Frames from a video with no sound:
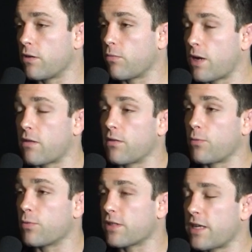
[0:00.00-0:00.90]
you know, rattle
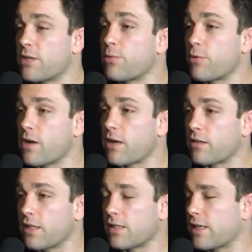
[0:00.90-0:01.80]
everyone's cage
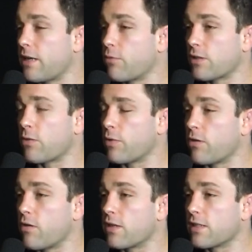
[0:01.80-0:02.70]
periodically and say, hey, what's
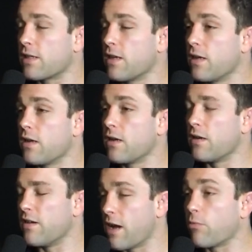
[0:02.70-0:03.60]
going on is
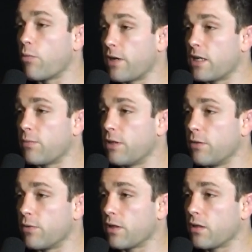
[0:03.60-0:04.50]
not what we need to be
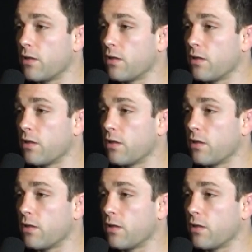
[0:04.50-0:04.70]
doing.